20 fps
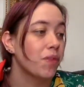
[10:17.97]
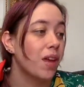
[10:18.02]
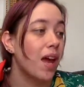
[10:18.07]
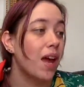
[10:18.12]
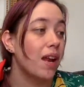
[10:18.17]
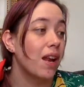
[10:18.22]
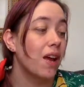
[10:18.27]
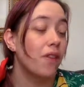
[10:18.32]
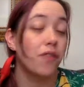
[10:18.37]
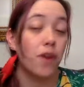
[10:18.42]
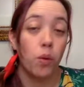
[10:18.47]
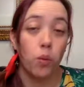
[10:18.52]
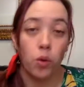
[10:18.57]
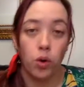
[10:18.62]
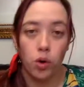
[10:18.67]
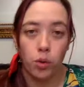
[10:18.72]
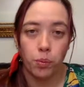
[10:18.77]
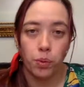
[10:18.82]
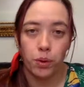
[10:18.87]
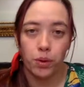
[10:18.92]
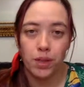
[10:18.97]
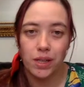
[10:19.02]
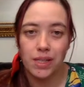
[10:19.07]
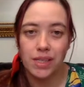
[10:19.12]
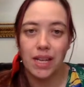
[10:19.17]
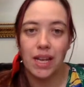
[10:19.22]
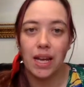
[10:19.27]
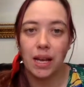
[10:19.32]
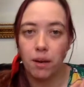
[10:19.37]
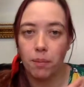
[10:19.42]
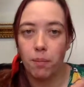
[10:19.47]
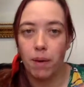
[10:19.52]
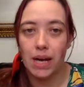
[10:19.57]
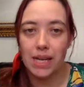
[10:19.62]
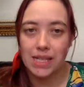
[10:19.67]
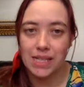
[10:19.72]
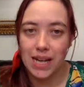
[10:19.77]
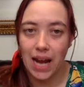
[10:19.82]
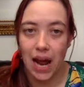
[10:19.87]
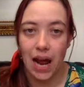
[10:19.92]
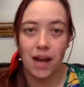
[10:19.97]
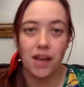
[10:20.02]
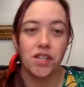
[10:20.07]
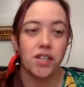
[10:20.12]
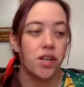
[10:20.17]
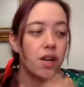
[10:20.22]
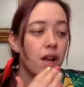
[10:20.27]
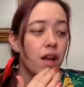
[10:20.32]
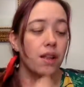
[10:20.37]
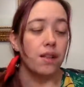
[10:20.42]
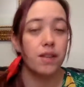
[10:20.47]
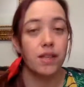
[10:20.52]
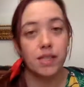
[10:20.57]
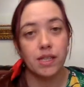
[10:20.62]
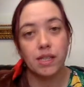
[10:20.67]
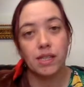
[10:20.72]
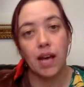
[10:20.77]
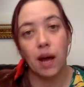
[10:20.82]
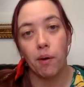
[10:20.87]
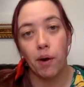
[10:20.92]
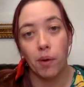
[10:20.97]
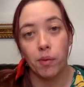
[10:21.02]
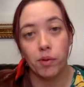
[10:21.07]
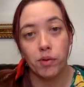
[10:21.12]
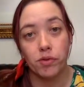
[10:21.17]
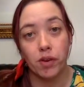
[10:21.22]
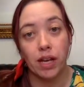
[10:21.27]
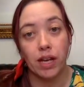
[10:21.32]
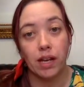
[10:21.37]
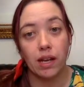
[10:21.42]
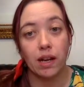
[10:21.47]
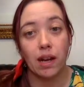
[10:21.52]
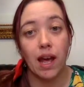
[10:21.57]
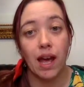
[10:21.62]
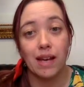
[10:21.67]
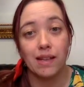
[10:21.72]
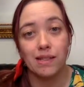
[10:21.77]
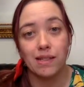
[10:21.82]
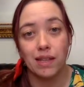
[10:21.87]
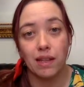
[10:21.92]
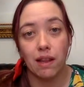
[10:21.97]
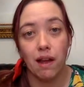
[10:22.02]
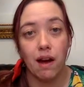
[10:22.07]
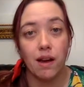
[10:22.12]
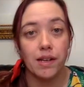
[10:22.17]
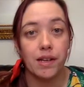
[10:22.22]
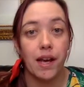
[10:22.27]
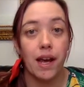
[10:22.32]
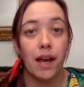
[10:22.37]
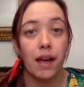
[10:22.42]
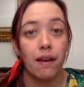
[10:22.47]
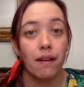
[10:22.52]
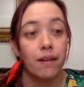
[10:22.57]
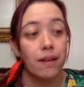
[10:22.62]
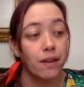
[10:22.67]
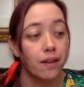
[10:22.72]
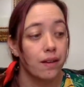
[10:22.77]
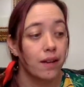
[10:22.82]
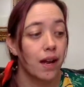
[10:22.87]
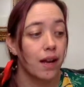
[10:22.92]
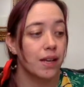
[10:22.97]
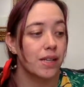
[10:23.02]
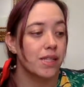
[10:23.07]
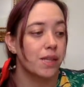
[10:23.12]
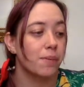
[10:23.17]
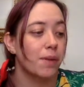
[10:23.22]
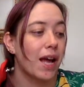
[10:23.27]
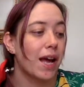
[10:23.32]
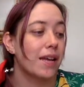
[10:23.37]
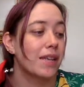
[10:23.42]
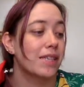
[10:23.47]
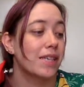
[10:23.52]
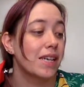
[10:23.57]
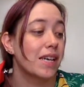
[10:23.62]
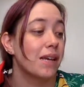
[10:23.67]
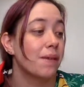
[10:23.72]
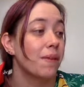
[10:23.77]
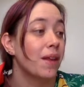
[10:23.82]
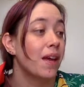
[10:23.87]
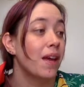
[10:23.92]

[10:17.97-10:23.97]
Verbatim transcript: And if I were to put this in my stash, this is how I would drink it, as the latte, not as the black tea.